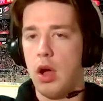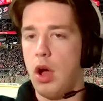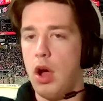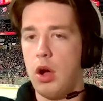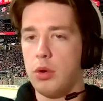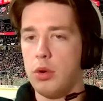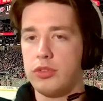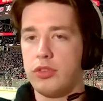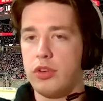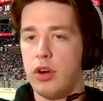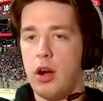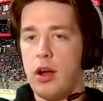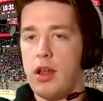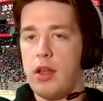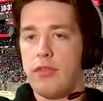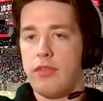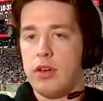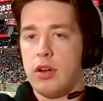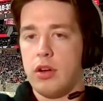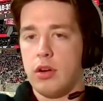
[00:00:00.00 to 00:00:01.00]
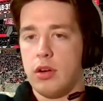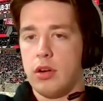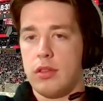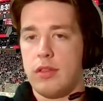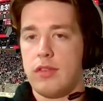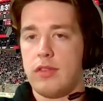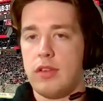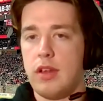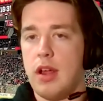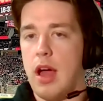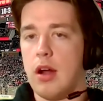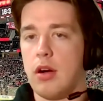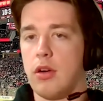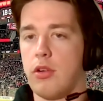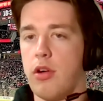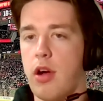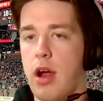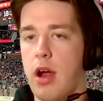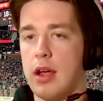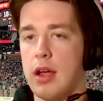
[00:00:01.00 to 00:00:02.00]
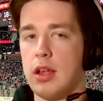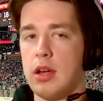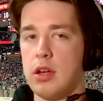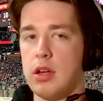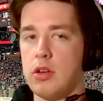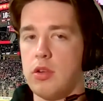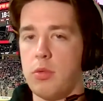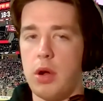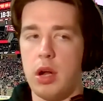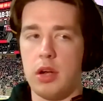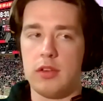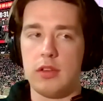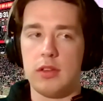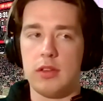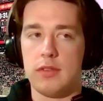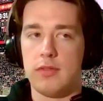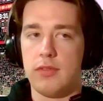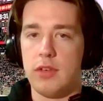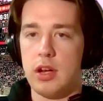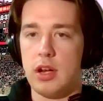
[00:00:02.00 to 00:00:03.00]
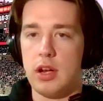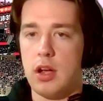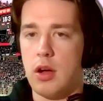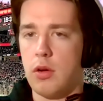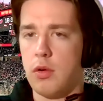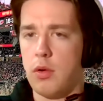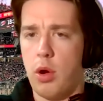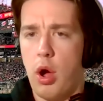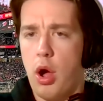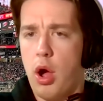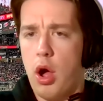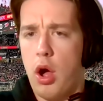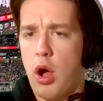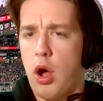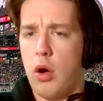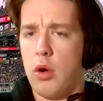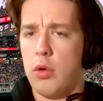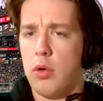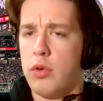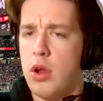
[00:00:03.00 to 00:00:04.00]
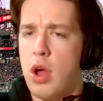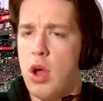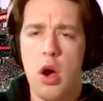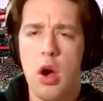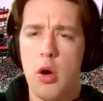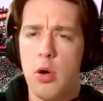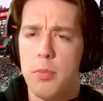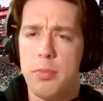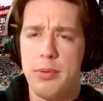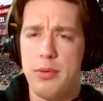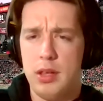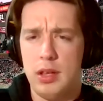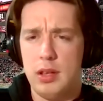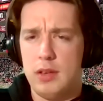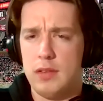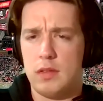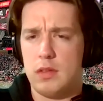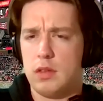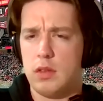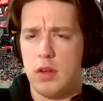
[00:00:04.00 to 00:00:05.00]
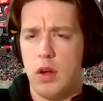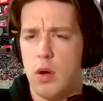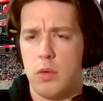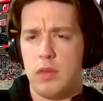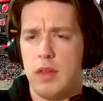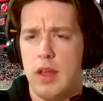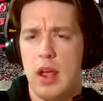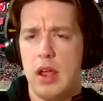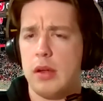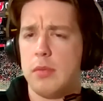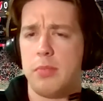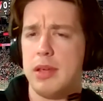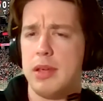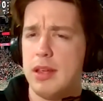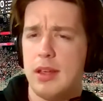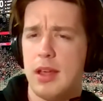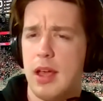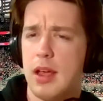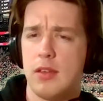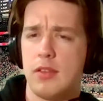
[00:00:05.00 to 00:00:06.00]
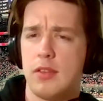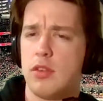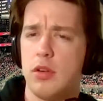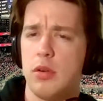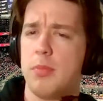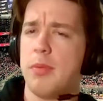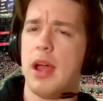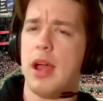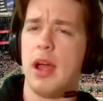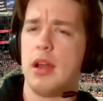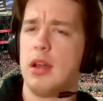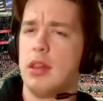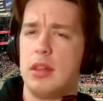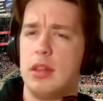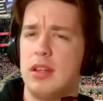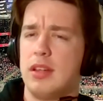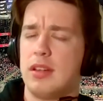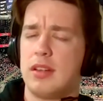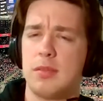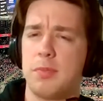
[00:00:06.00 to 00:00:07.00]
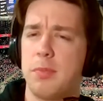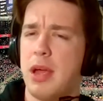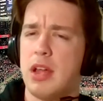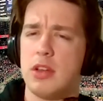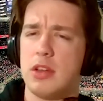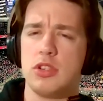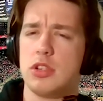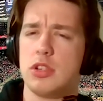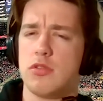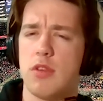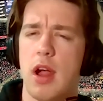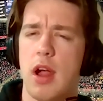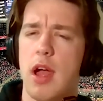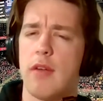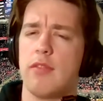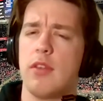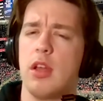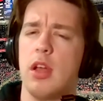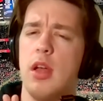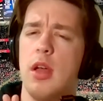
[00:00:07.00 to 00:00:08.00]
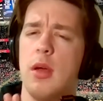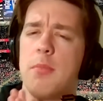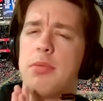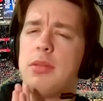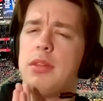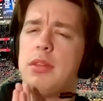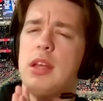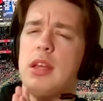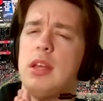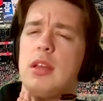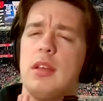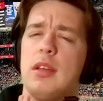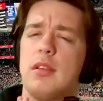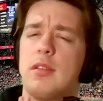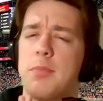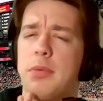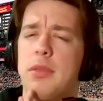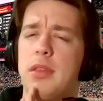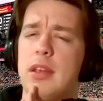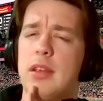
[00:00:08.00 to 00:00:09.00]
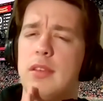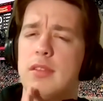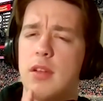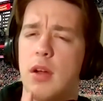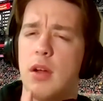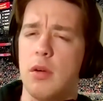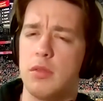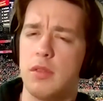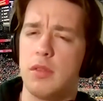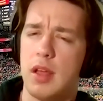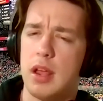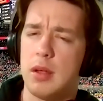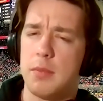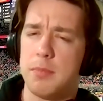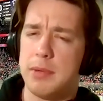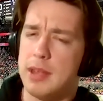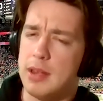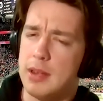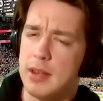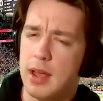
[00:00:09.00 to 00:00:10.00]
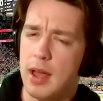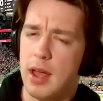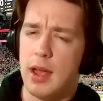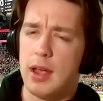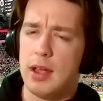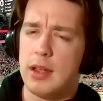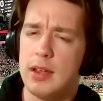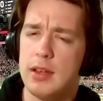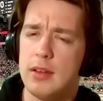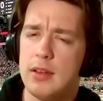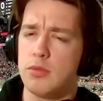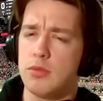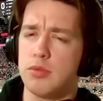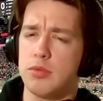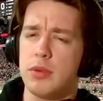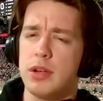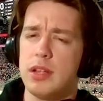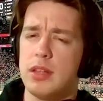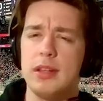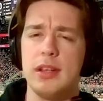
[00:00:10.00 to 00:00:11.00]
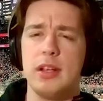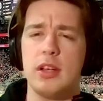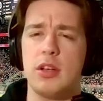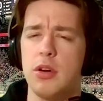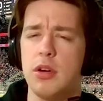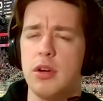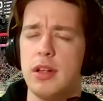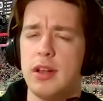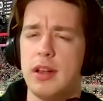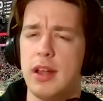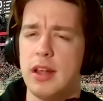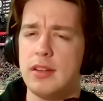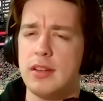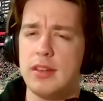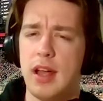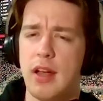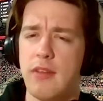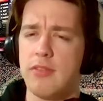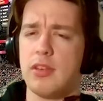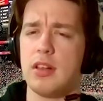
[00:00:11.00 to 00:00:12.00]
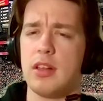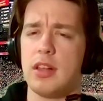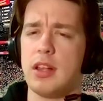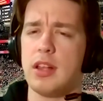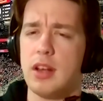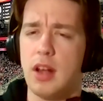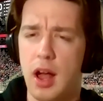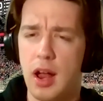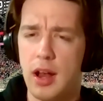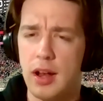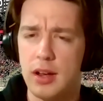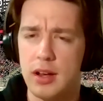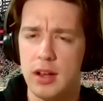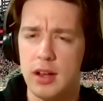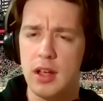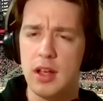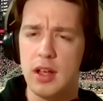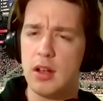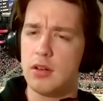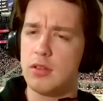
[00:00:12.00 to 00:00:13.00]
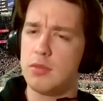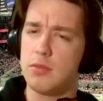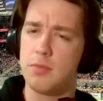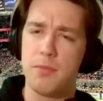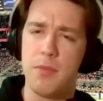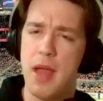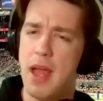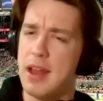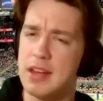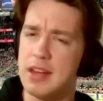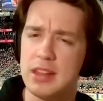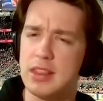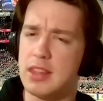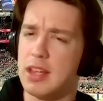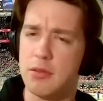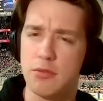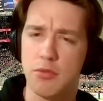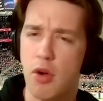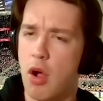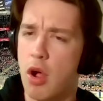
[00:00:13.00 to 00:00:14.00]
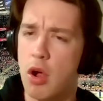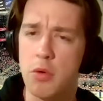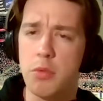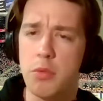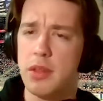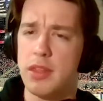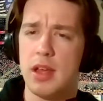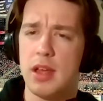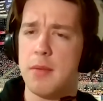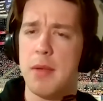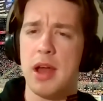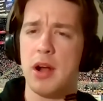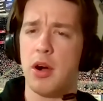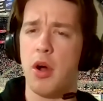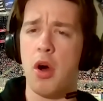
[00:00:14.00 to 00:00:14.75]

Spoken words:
Oh, sorry. If you're the Seattle Kraken and you're watching this video, oh, no, please don't take PK Subban in the expansion draft. Please, please don't take PK. He's really good and definitely not anything wrong with him at